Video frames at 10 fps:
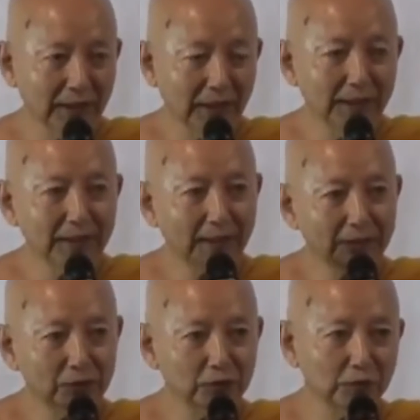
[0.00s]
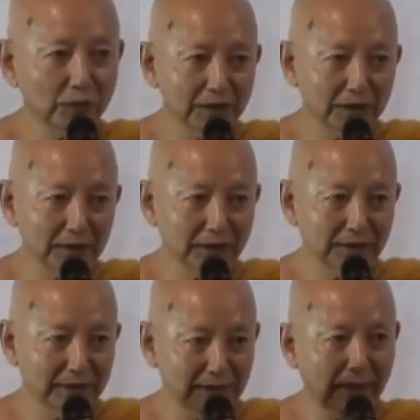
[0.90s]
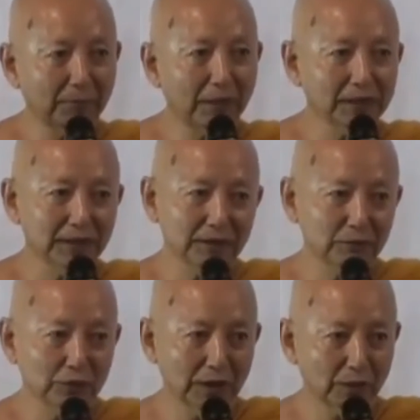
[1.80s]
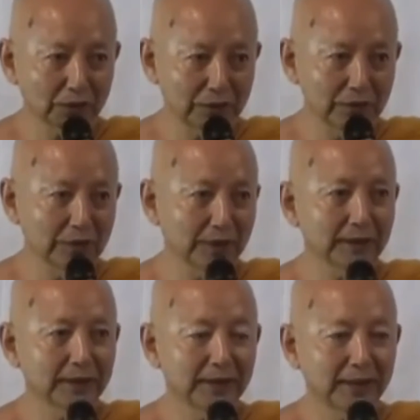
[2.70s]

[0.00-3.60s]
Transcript: and he understood the Dhamma that the Buddha was teaching,